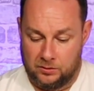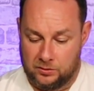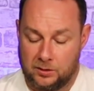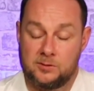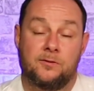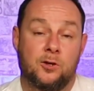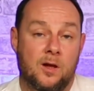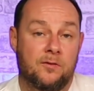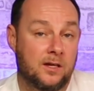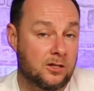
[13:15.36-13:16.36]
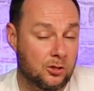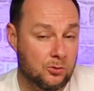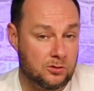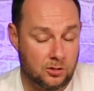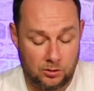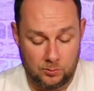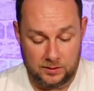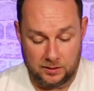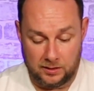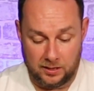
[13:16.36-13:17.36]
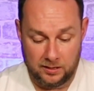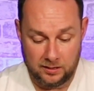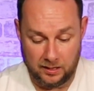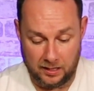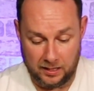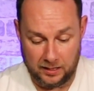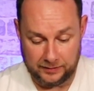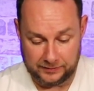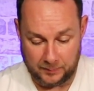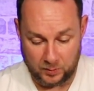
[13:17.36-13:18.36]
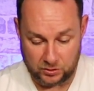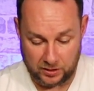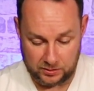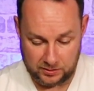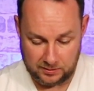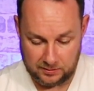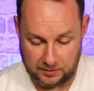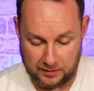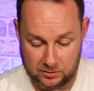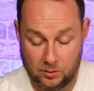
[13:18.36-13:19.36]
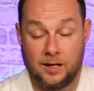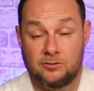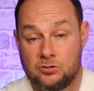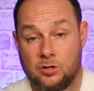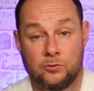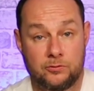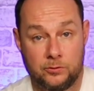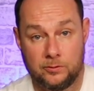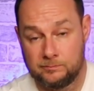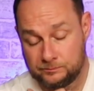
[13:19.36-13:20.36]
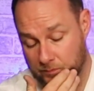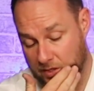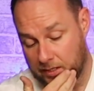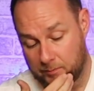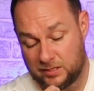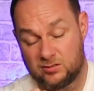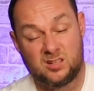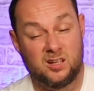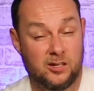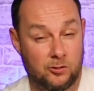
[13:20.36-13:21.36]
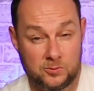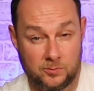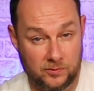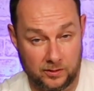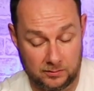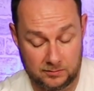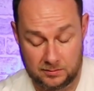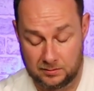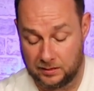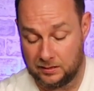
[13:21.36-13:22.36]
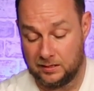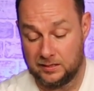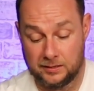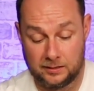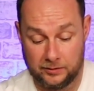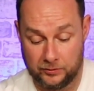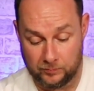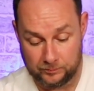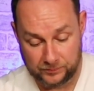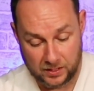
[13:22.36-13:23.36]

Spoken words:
So there was a few FAQs to do with the demo charges, so I'll just go through them. They just clear up some things that needed clearing up.